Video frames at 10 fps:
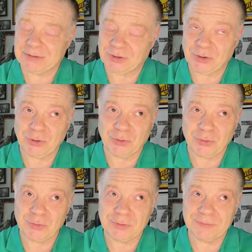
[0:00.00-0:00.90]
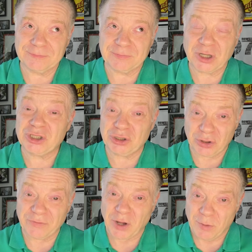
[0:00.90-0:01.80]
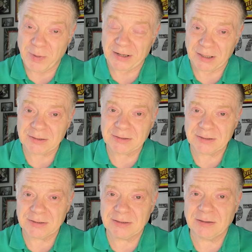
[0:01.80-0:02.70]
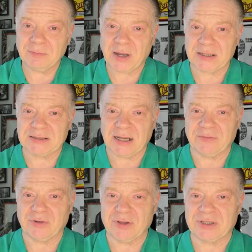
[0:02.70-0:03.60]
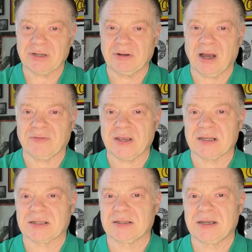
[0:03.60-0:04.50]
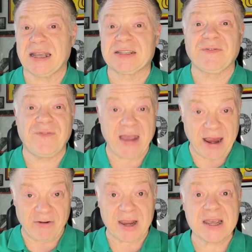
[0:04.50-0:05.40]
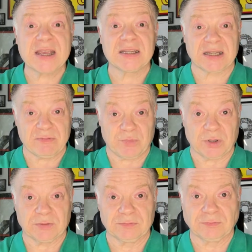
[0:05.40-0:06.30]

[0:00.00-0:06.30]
who should have known better back inside for another 2.5 years. It's very simple.